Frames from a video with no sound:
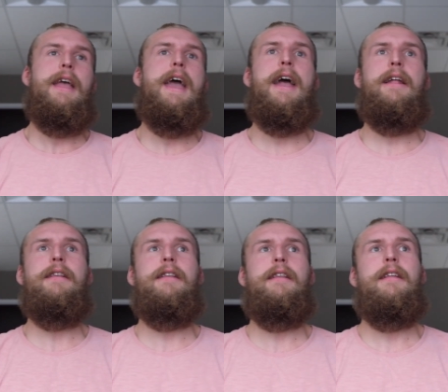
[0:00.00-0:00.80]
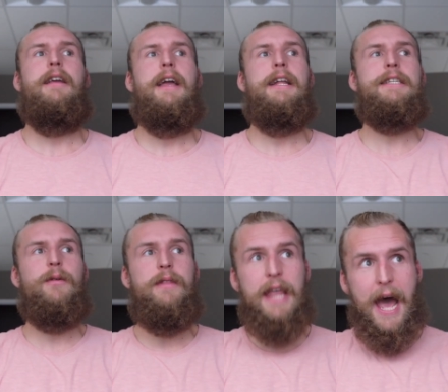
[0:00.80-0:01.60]
And and
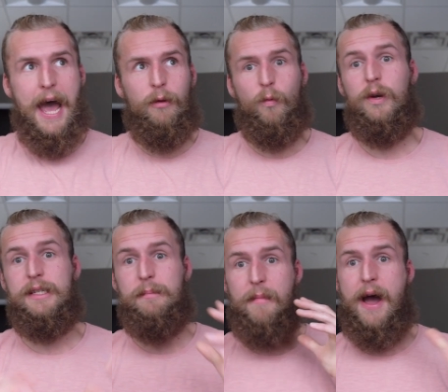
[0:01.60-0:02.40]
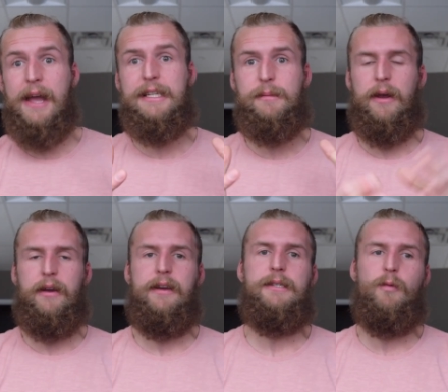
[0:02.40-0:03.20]
so that was my
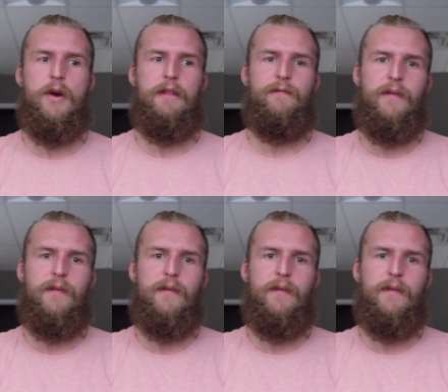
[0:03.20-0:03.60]
experience with